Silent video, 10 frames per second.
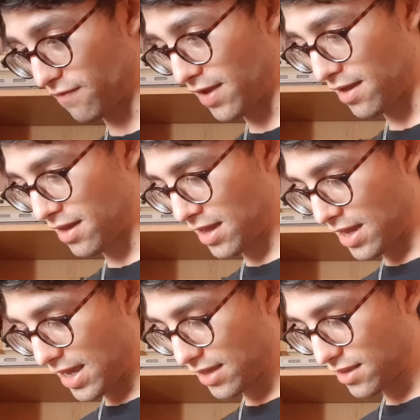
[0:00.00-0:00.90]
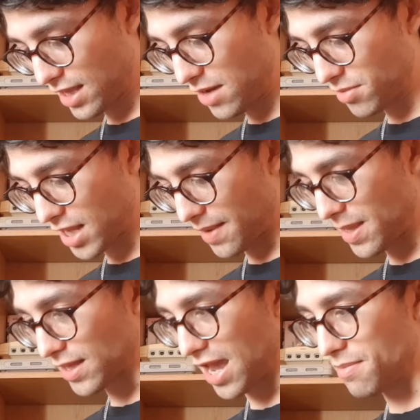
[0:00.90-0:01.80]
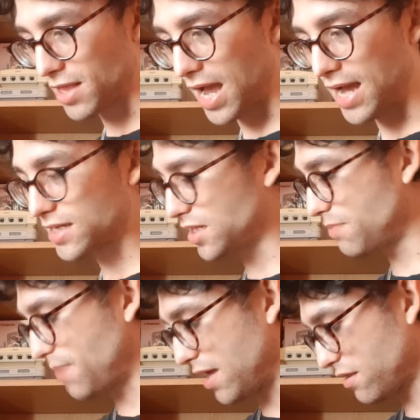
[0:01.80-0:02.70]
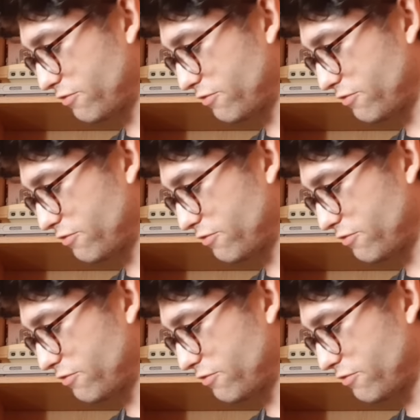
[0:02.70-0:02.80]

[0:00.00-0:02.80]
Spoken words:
it. It seems that this game is actually based